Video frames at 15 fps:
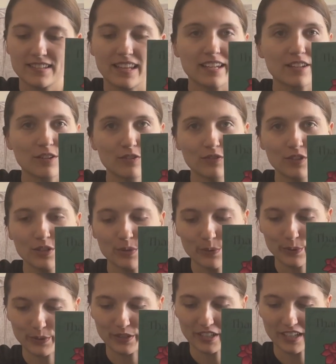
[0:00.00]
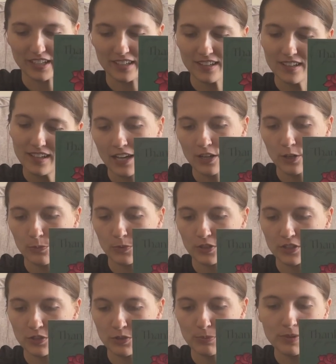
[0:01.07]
"Thank you for your order. I hope your new